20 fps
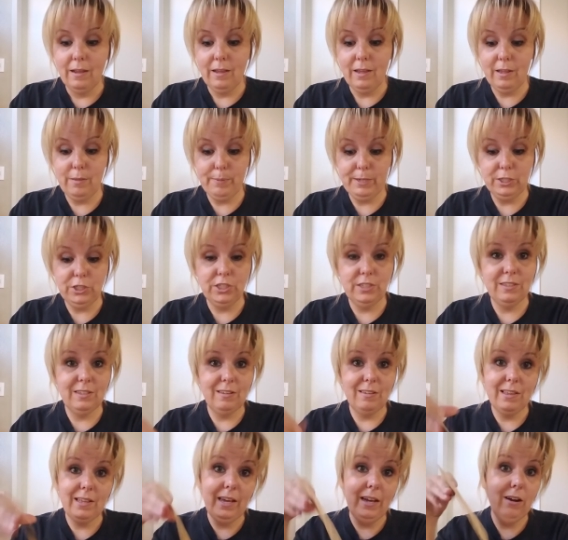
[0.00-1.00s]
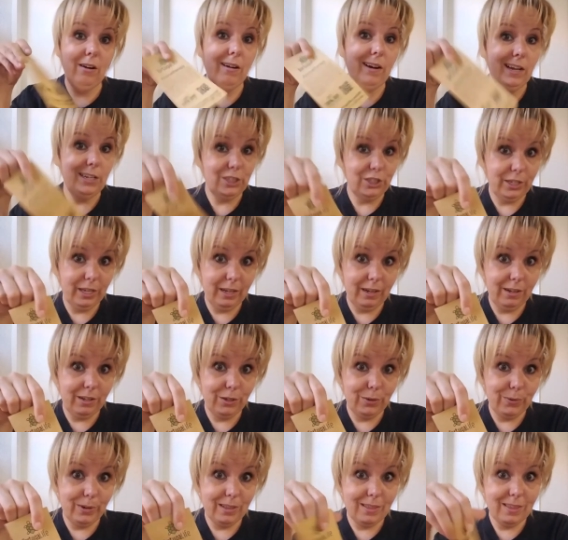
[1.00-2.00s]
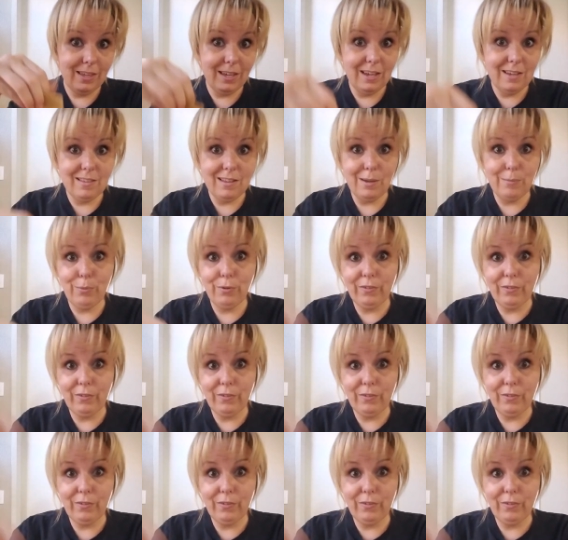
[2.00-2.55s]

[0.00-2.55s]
especially since they are educating you on things and